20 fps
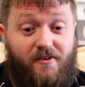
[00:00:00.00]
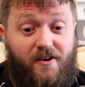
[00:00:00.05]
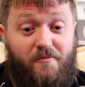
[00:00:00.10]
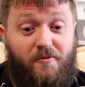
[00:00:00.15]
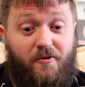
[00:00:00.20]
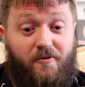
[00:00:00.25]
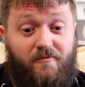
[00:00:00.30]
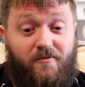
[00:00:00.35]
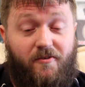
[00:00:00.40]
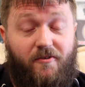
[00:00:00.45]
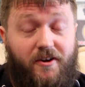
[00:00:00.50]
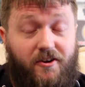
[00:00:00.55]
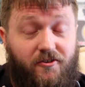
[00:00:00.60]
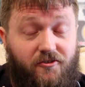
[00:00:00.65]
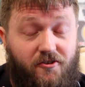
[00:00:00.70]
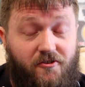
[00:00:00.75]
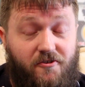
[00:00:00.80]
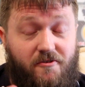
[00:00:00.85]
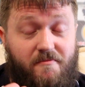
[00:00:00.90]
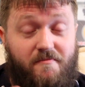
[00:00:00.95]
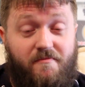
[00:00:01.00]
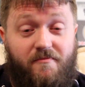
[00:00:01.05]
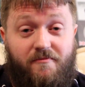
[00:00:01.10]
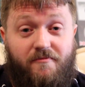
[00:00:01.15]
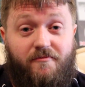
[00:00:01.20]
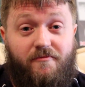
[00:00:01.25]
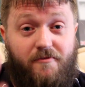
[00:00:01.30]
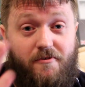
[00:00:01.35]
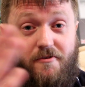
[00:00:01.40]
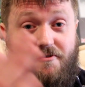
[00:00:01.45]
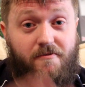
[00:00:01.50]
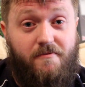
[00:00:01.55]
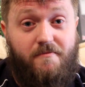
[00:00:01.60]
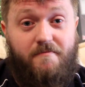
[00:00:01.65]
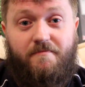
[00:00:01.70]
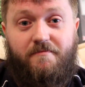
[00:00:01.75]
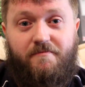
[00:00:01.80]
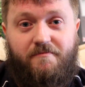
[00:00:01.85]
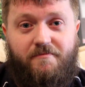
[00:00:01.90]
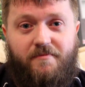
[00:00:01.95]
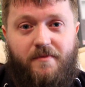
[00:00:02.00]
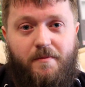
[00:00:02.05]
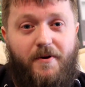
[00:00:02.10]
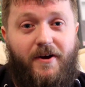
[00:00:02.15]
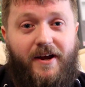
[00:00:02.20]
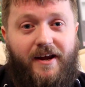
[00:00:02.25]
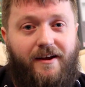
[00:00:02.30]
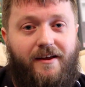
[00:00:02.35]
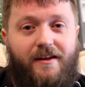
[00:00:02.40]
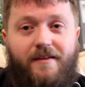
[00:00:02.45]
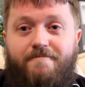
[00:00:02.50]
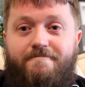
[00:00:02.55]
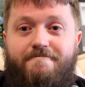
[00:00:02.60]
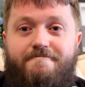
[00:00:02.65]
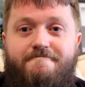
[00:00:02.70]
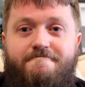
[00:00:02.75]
I'm not vlogging to you through the bike.